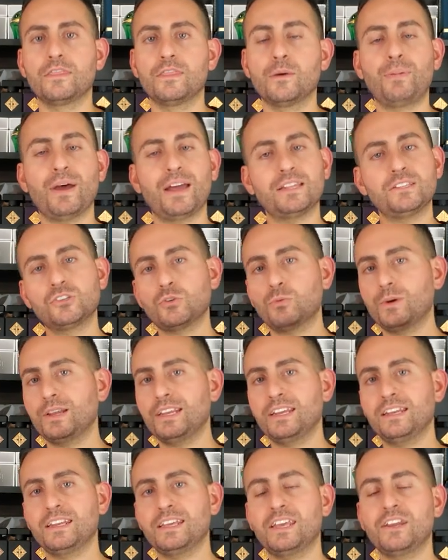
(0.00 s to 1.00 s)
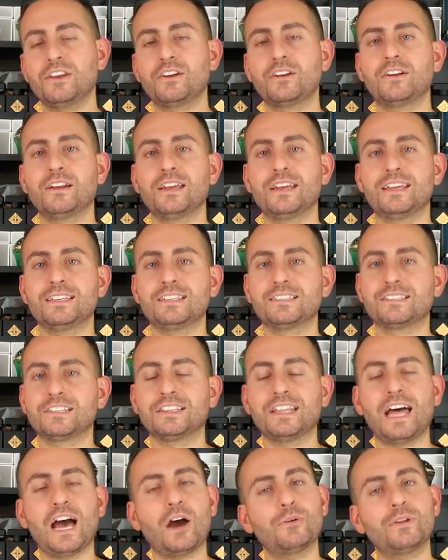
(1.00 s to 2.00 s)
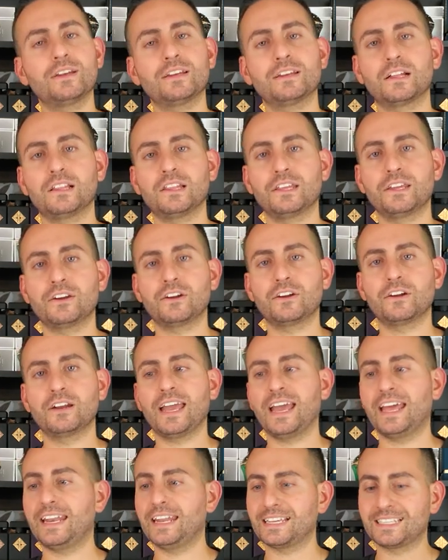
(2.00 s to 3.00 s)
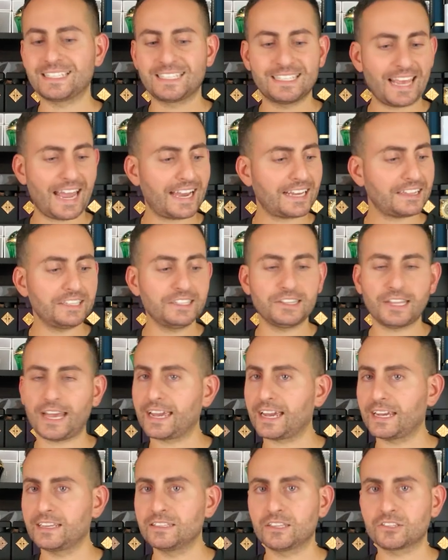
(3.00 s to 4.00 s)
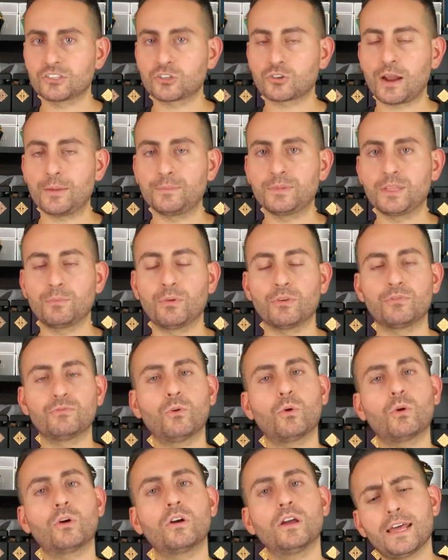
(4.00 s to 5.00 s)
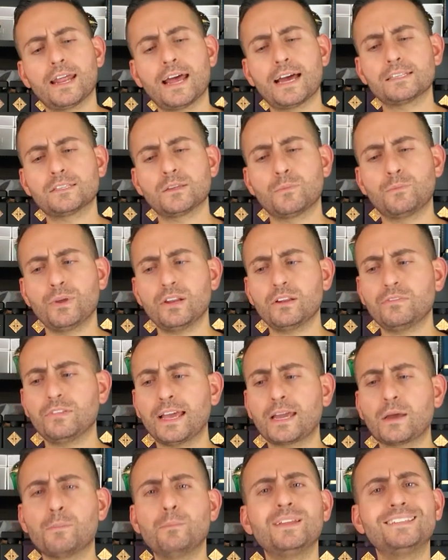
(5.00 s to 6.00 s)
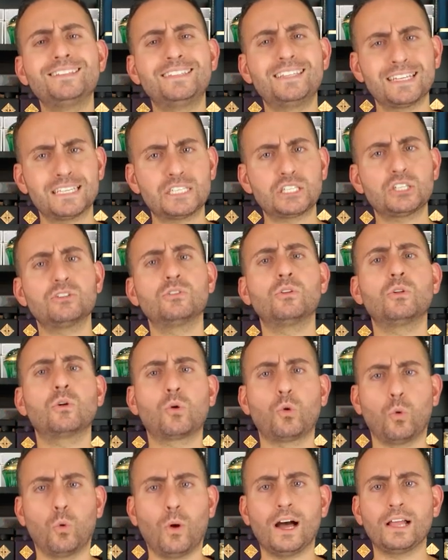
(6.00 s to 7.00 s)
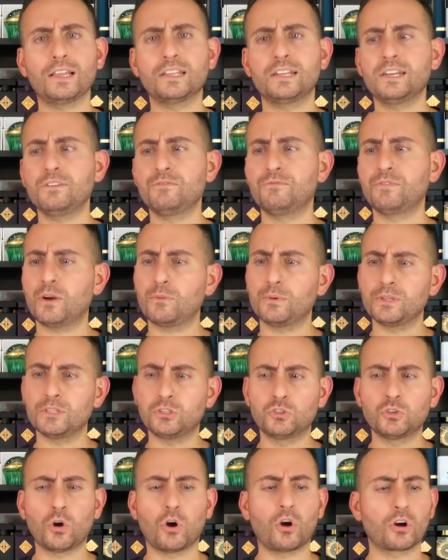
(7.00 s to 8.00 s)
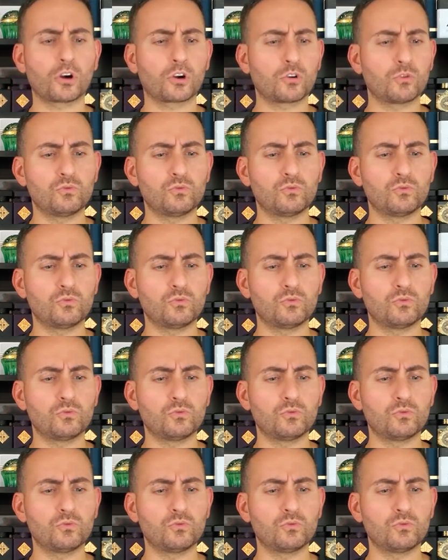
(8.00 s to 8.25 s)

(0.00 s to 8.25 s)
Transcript: The benzoin in here is loud and clear, and exactly like I described it before, it has a bit of like a medicinal quality, very dark,